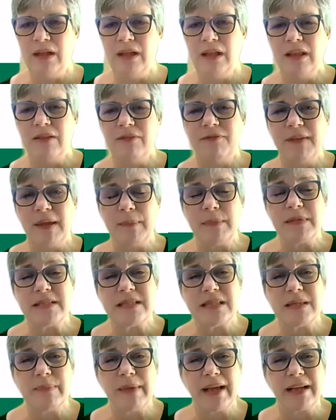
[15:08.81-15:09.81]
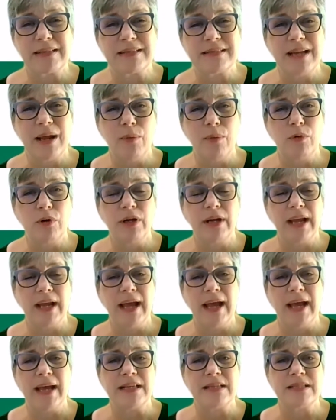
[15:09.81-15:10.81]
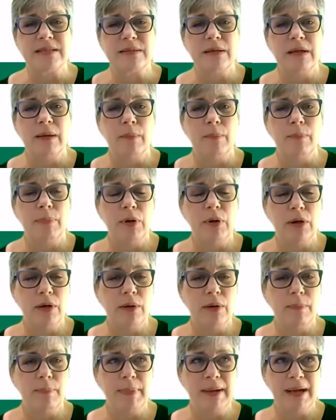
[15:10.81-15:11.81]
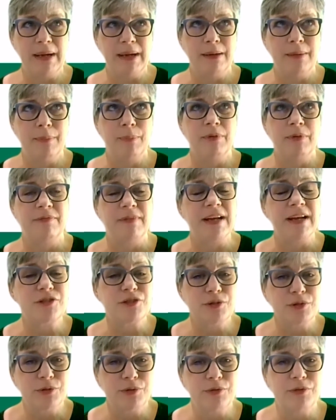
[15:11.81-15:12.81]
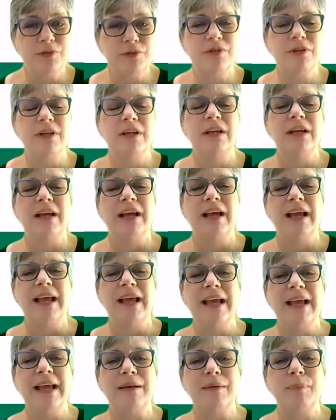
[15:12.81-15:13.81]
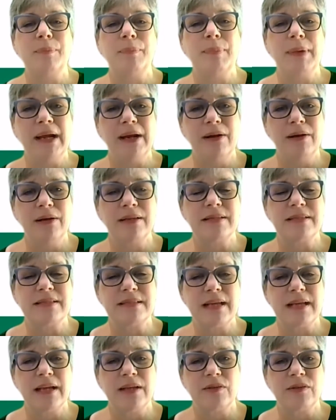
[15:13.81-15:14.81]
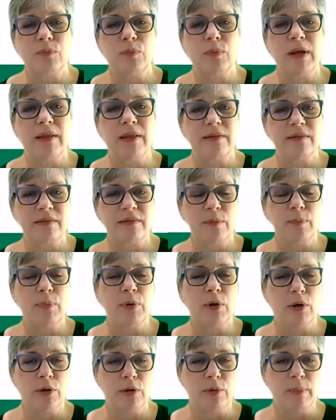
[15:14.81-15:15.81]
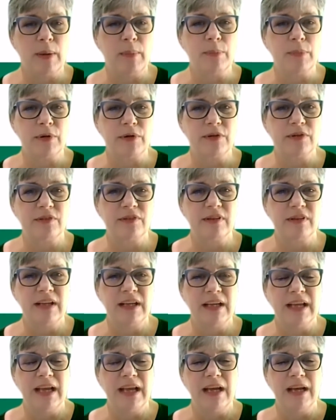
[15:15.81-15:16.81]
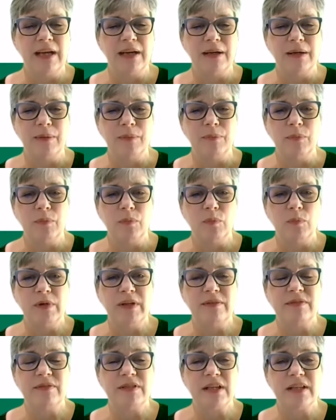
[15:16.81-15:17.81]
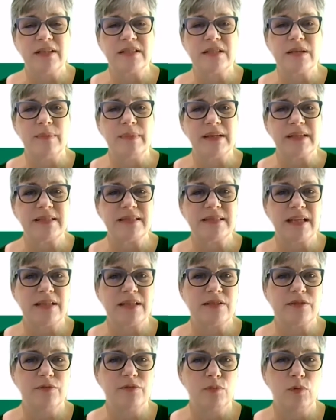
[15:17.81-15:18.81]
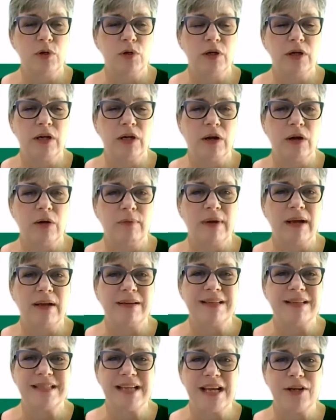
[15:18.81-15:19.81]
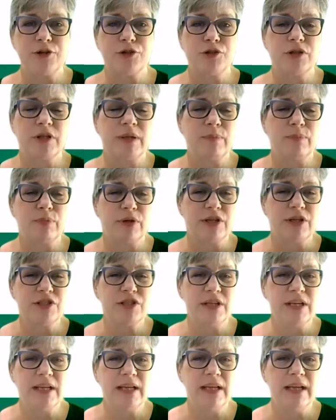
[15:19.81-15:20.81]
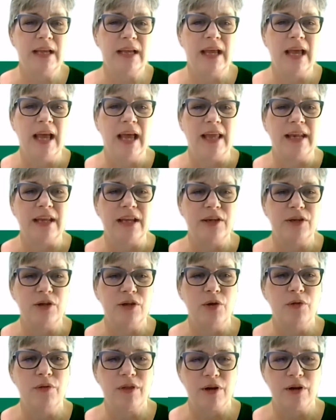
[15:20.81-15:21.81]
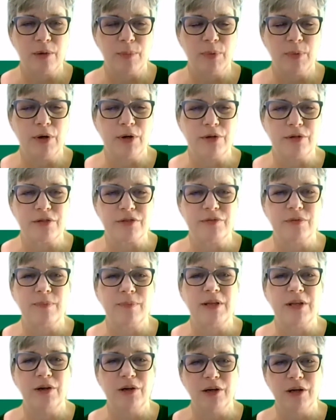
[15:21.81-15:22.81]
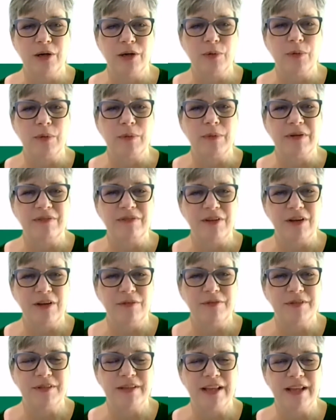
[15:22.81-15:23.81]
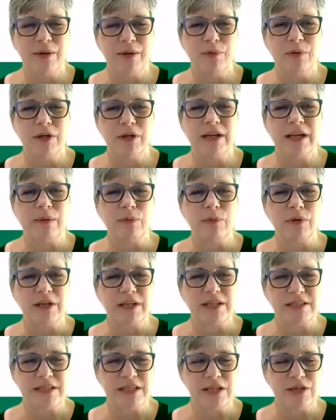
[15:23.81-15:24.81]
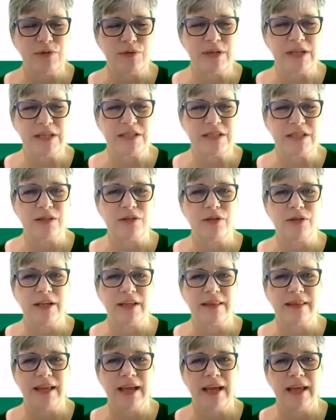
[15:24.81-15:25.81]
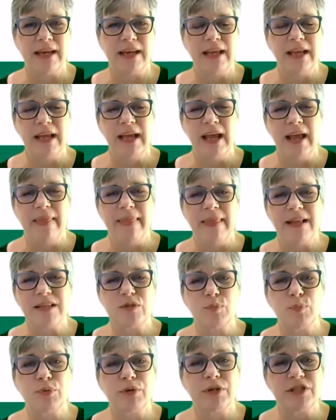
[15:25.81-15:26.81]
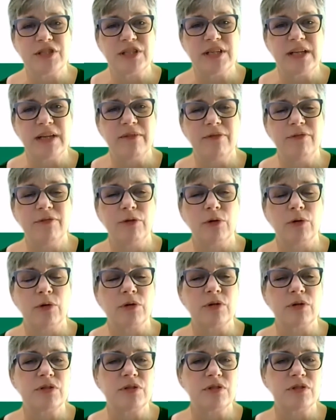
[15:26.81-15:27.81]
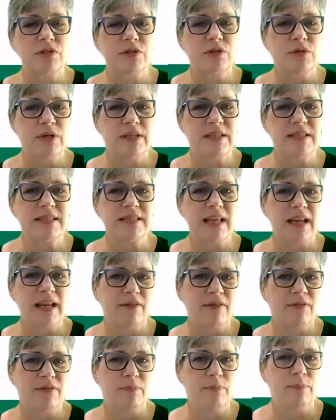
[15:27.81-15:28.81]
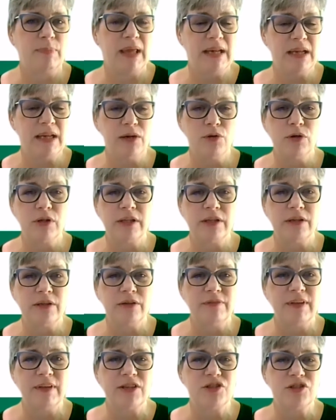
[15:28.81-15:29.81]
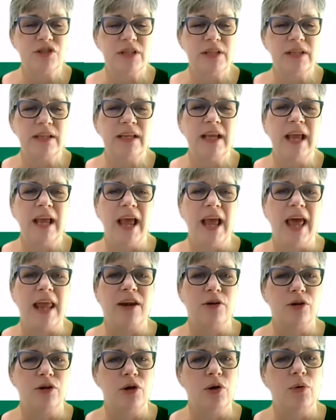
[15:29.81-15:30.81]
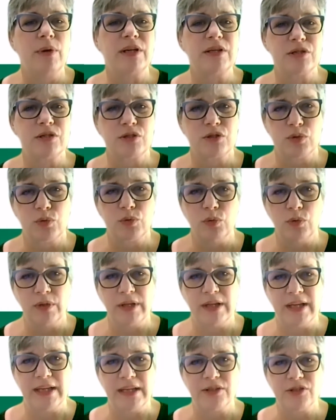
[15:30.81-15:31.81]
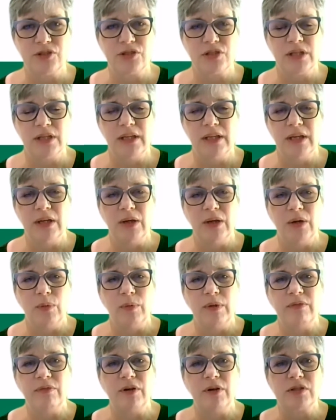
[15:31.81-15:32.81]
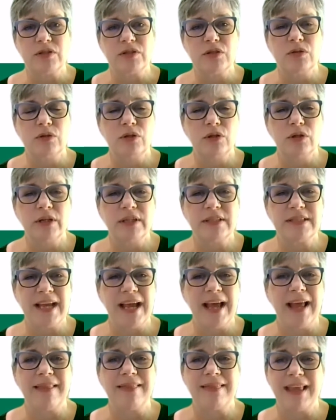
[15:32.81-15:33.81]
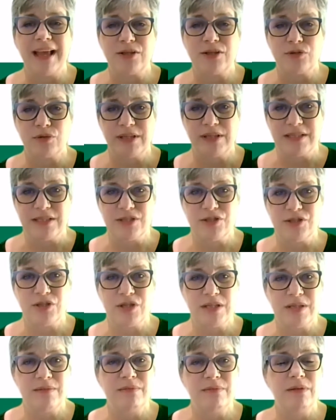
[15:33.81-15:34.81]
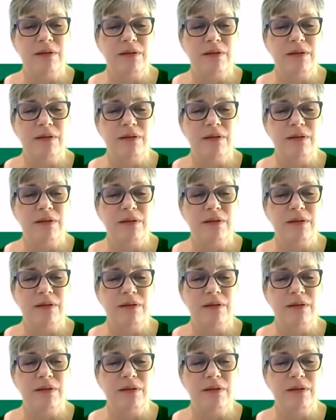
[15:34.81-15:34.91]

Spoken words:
The Families to the Max Network has professionals and parents as well as the partner members. We have done some extensive work around intentionally bridging, and I know that our partners from the ARC were involved in that work, and we're continuing to look at that. And that's bridging for students that have been in early intervention and are going to school age. We've also looked at that transition,